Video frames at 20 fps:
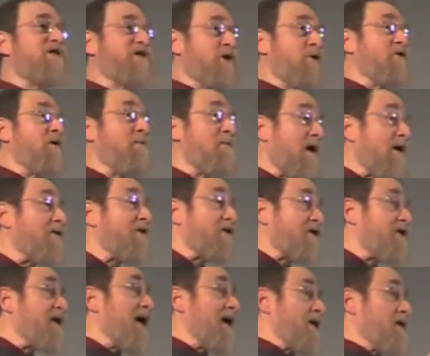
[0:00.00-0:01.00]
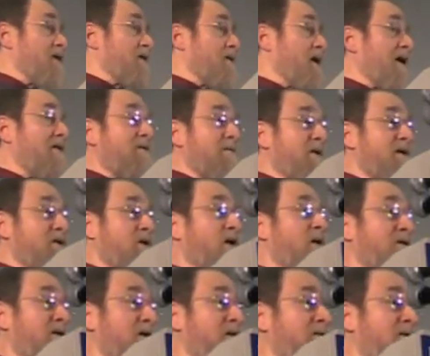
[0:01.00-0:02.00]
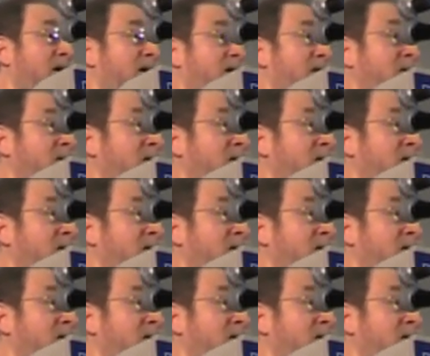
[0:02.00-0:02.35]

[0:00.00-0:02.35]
zone among the states. Okay, everybody's heard this, right?